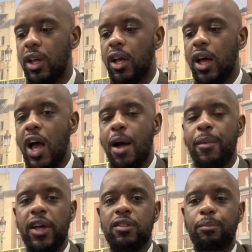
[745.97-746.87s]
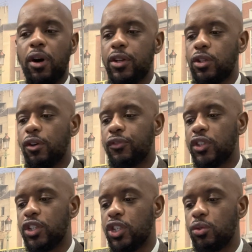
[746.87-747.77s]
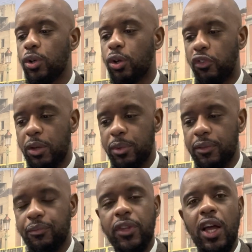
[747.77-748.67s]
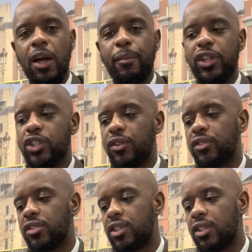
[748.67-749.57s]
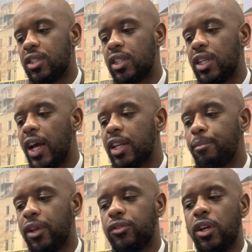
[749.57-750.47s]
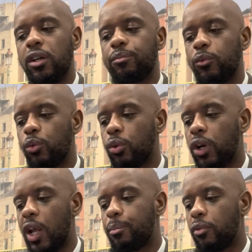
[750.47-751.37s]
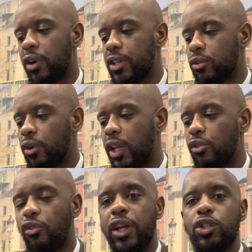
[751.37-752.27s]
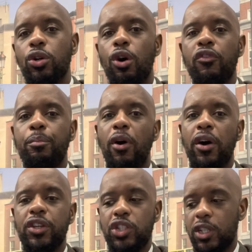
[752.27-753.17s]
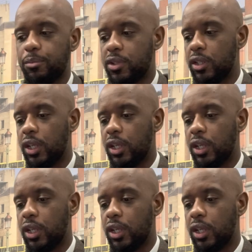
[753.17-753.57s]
As part of the new agreement, Manchester City and Masdar will collaborate on a range of partnerships,